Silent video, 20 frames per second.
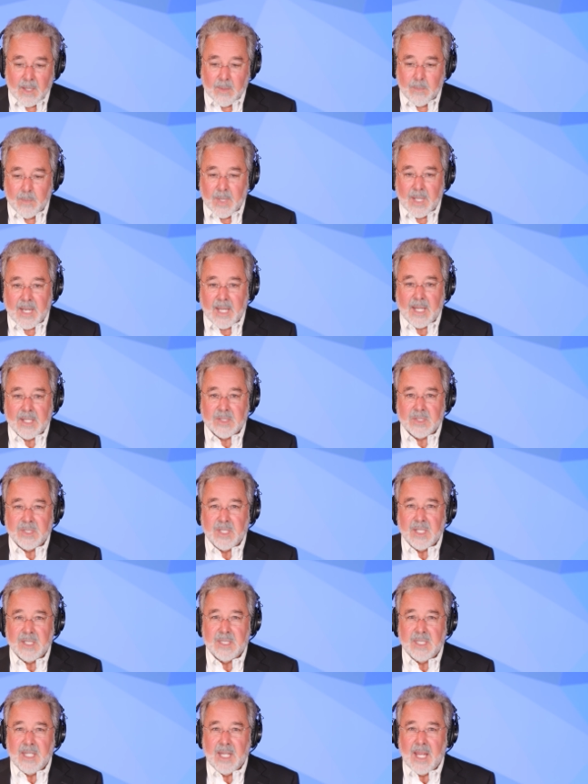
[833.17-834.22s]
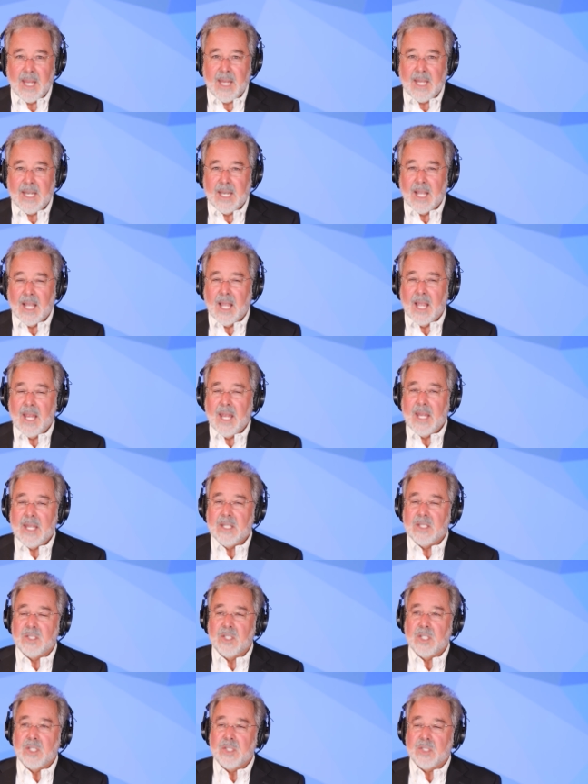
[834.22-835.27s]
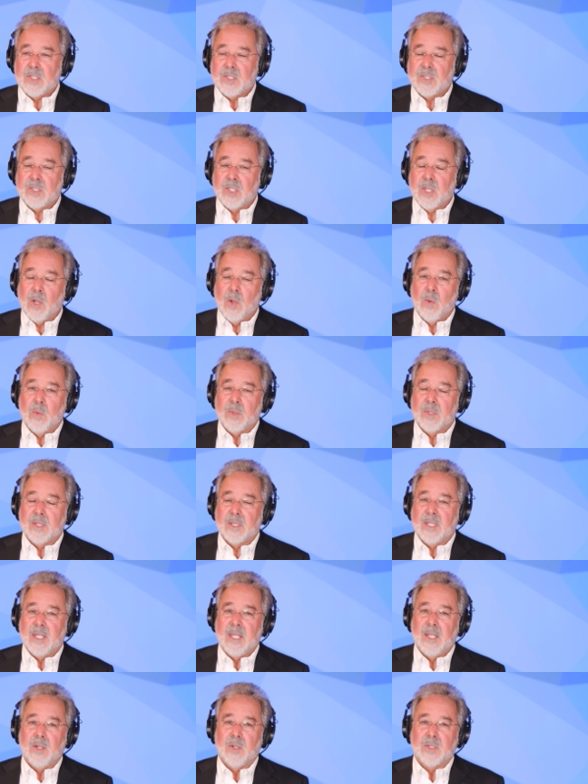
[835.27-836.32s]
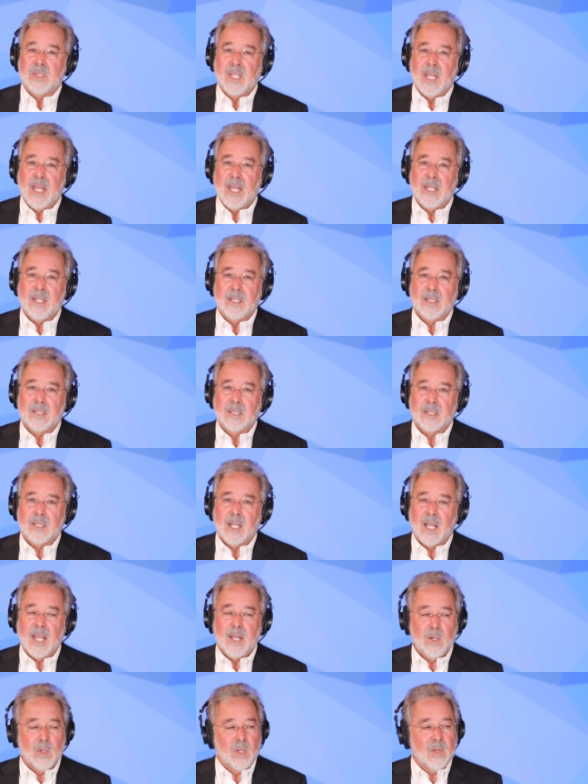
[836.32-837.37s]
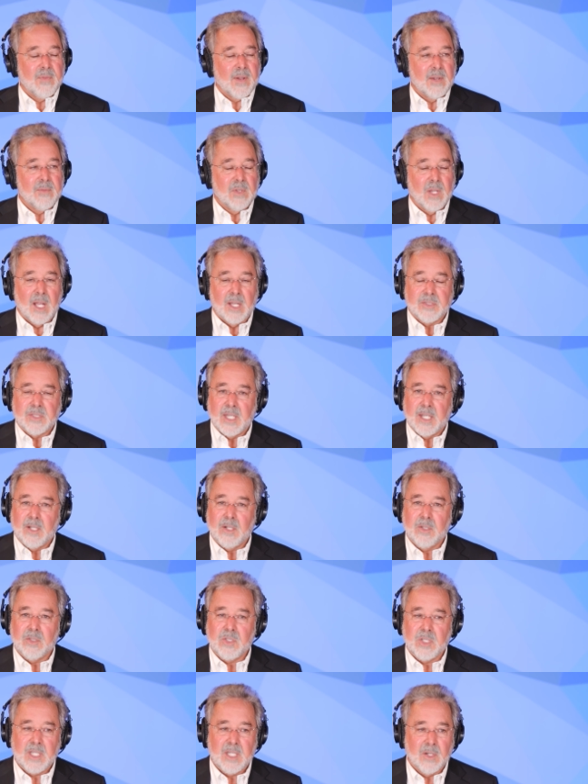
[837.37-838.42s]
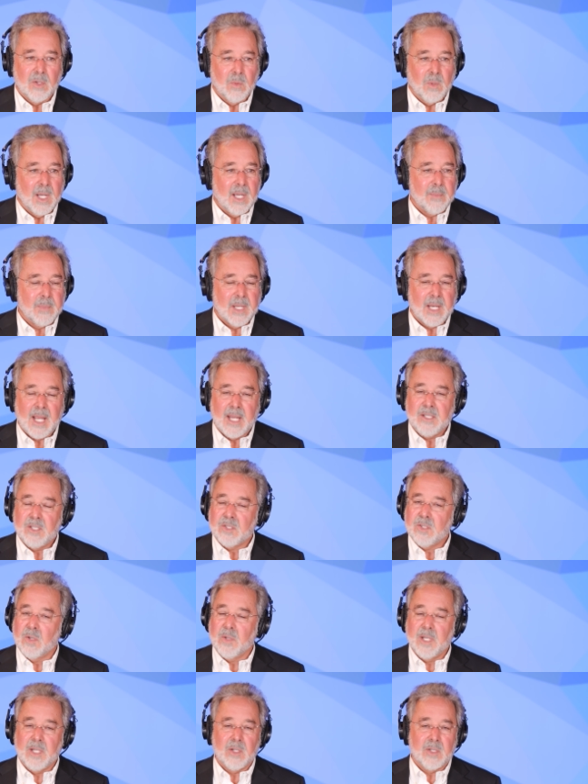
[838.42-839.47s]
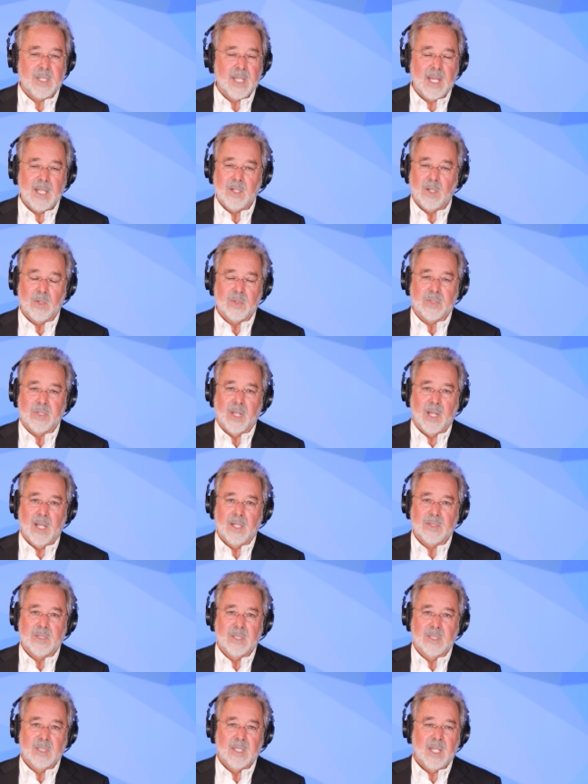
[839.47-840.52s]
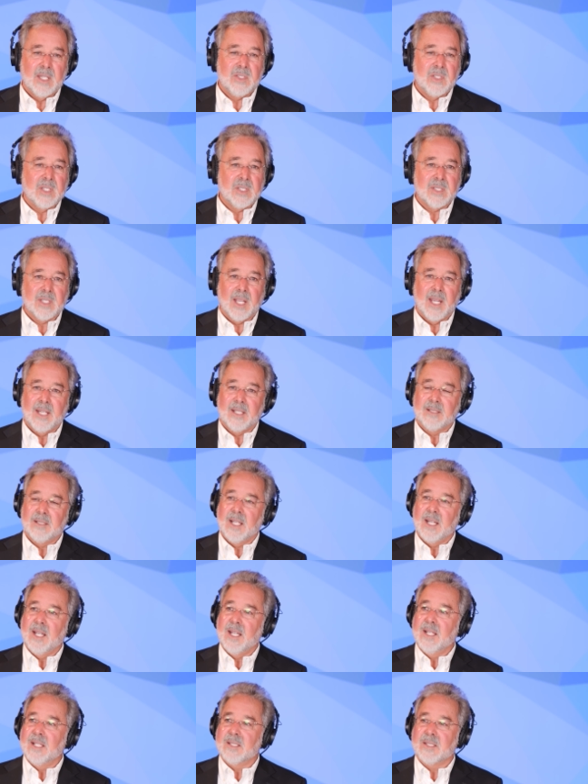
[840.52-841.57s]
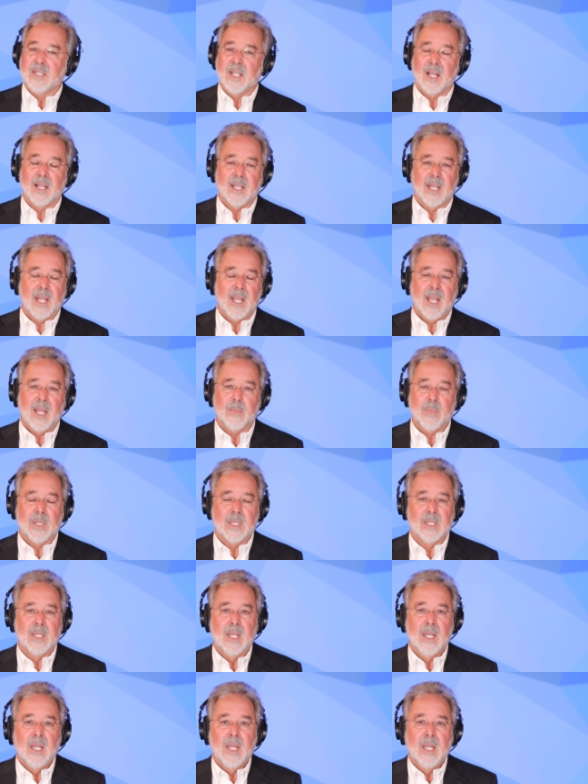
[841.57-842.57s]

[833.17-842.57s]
But at 68, I just don't entertain. I don't know if I've lost energy or what, but I just don't entertain those thoughts. It's just like, nah, it's not going to happen.